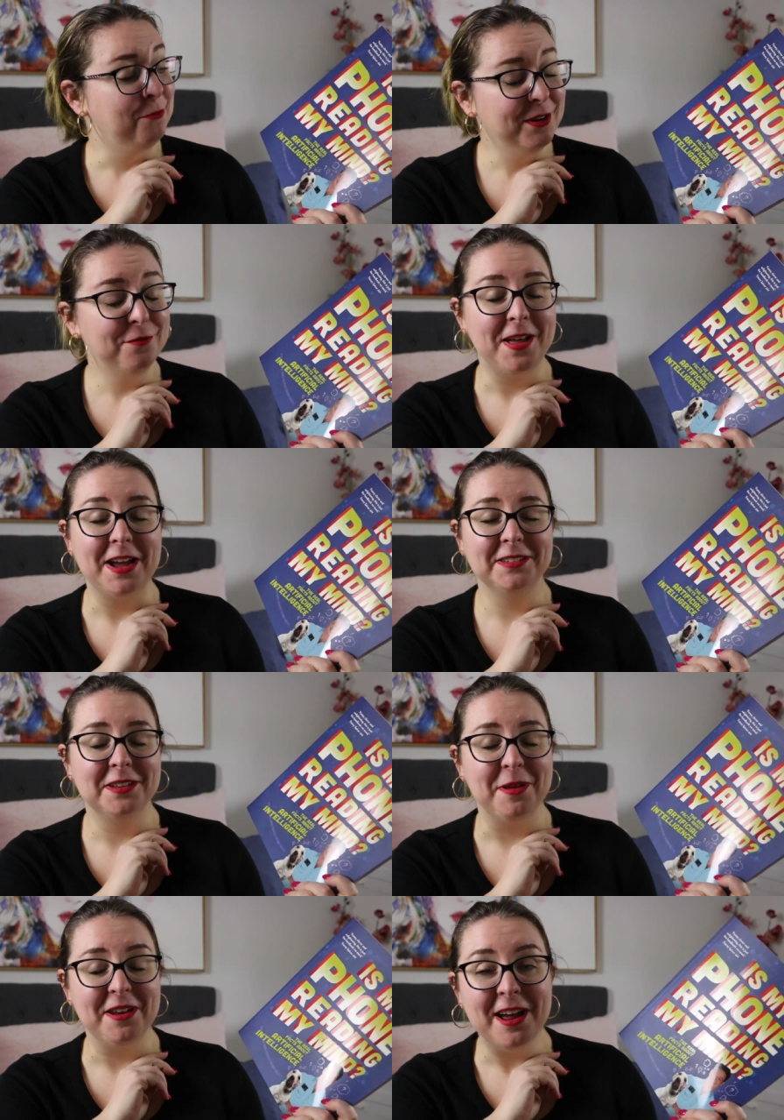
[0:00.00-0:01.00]
Real Facts
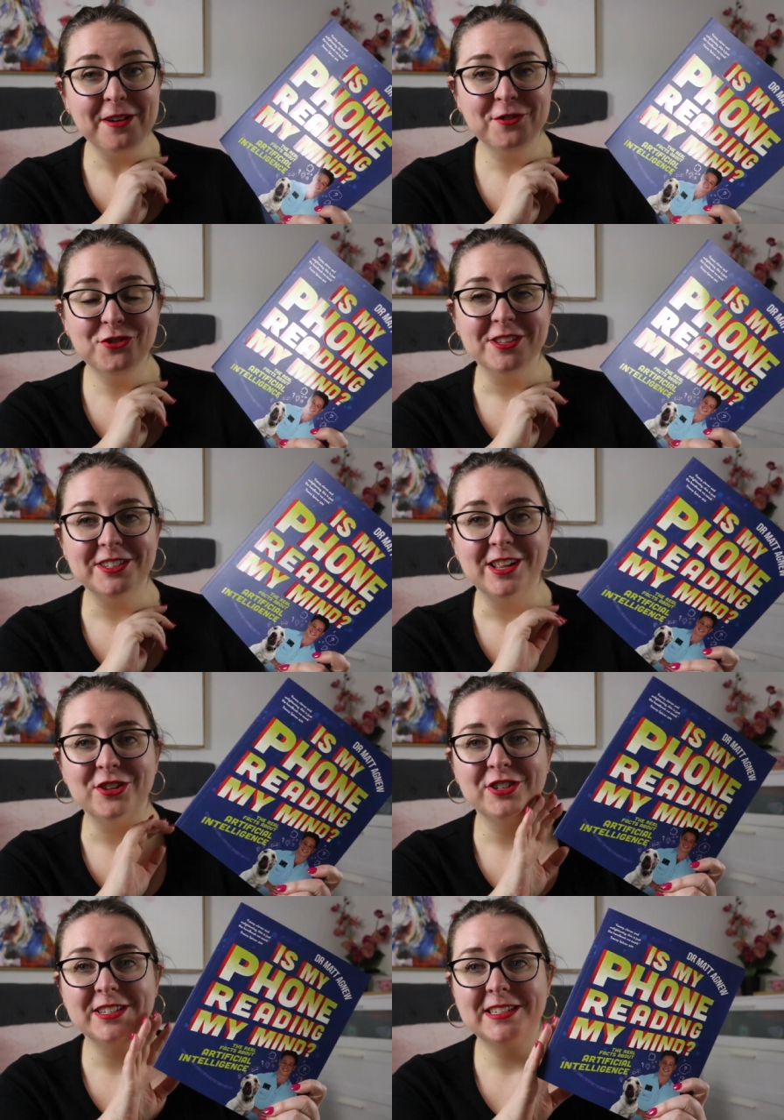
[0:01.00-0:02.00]
About Artificial
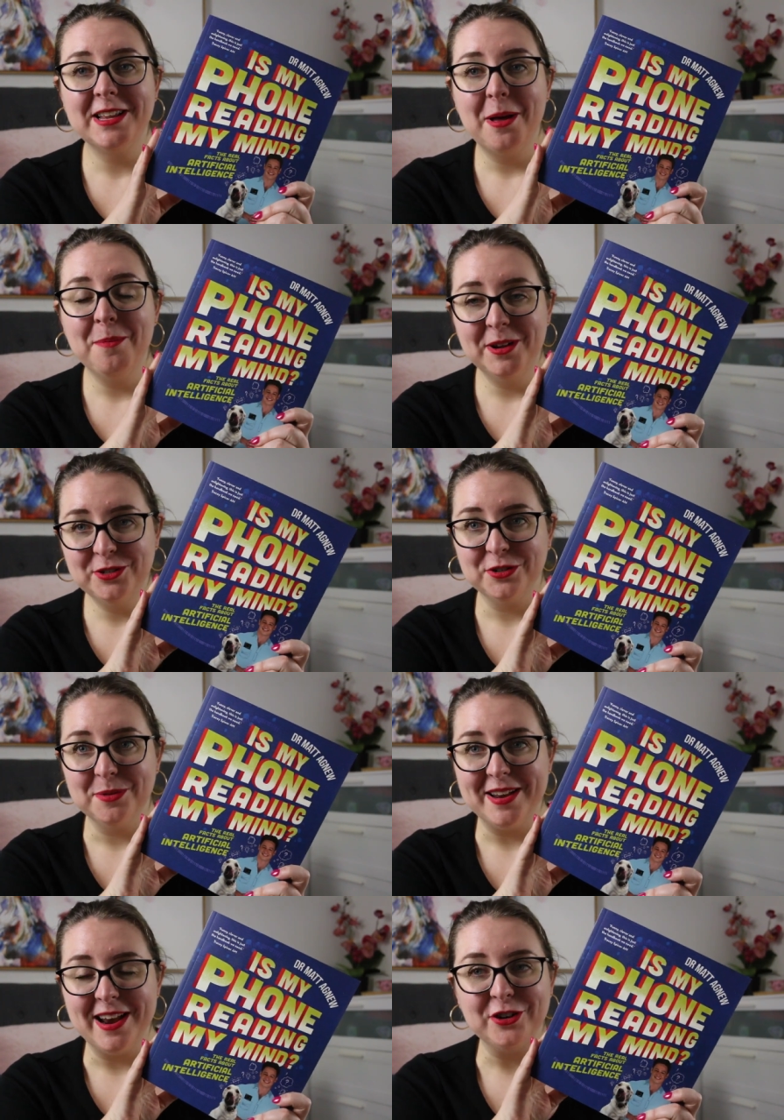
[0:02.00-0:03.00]
Intelligence by Dr.
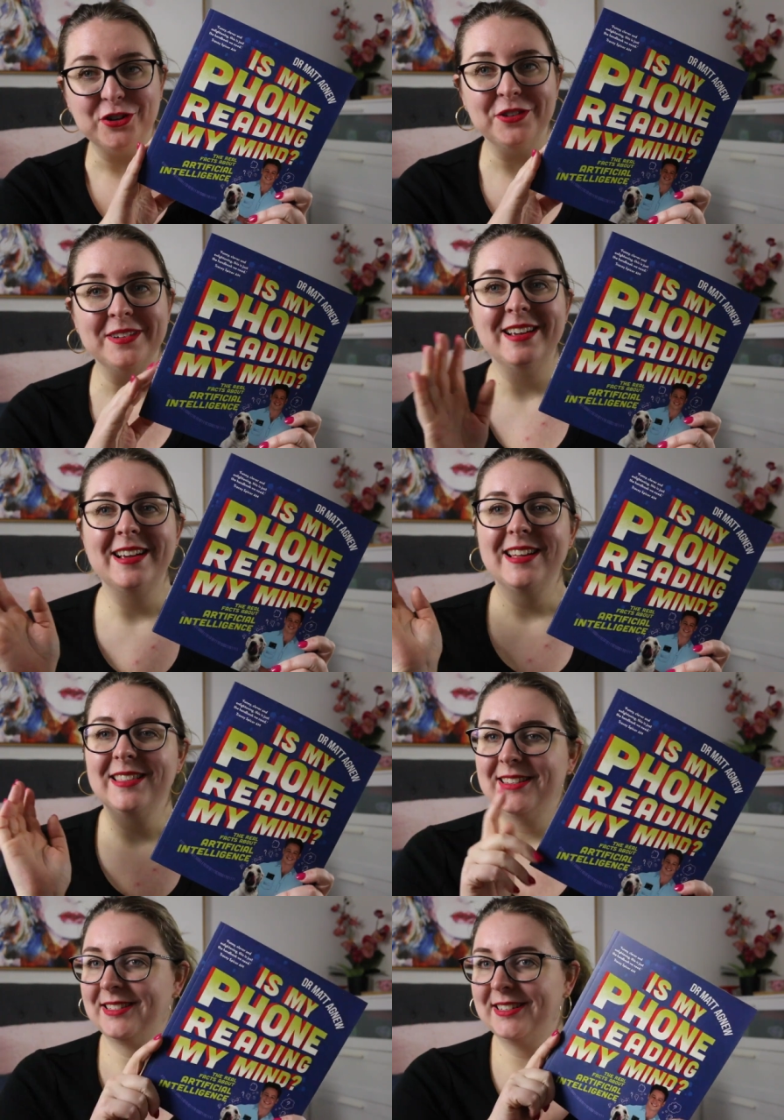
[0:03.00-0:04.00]
Matt Agnew.
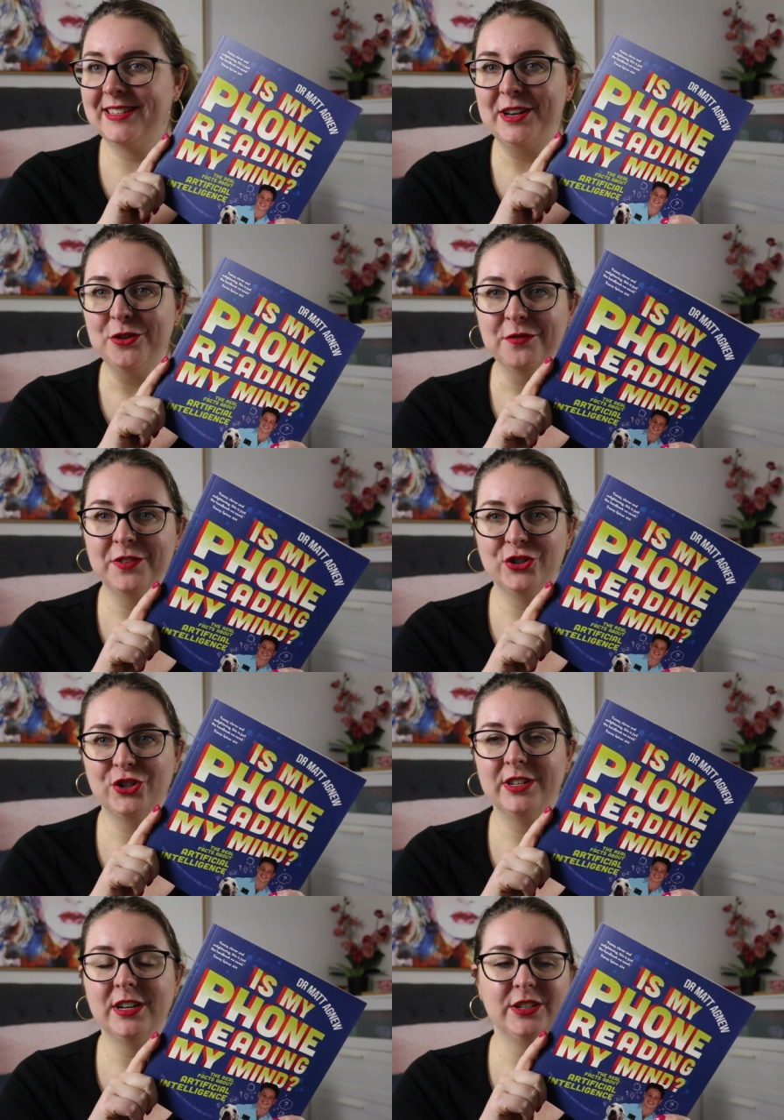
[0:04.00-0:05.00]
This is a
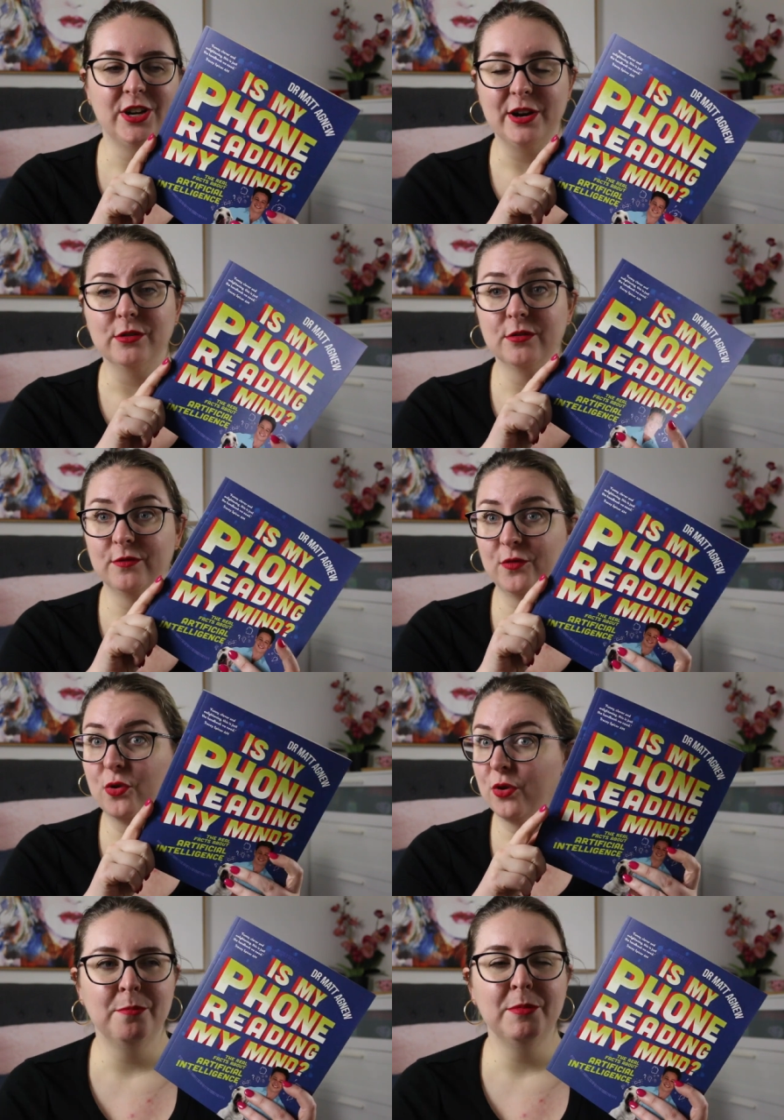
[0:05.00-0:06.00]
non-fiction title
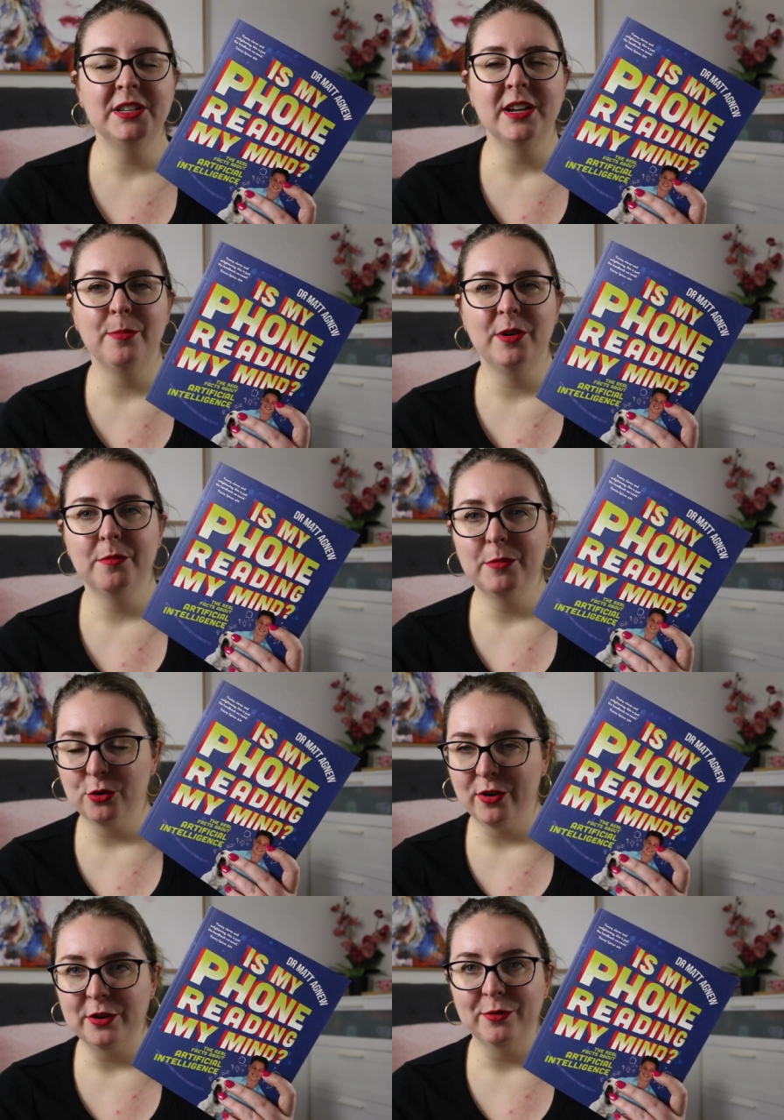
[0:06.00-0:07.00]
for mid to upper
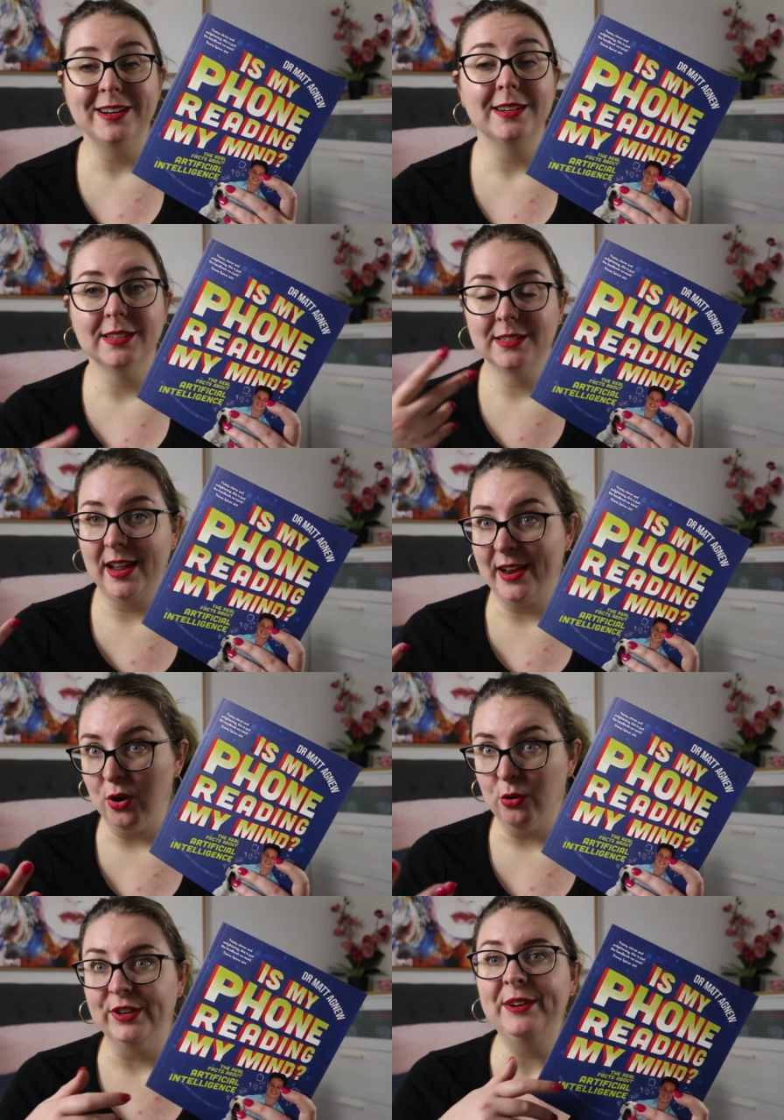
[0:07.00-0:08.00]
middle grade readers and
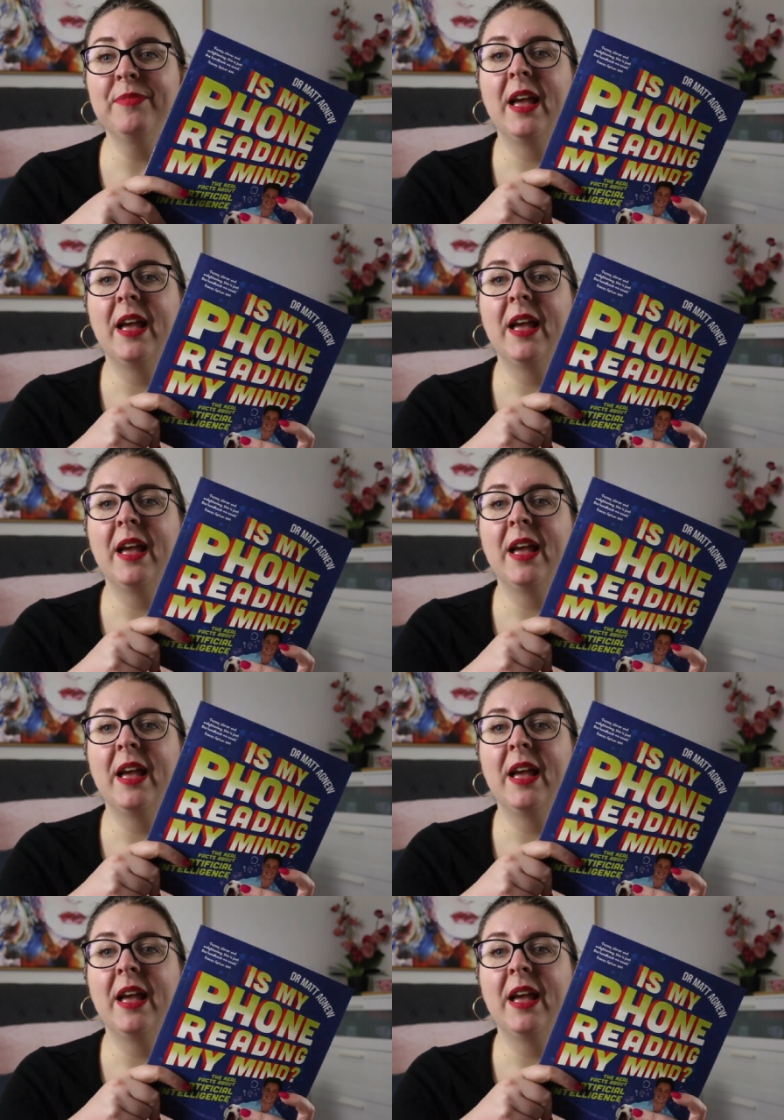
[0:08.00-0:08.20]
older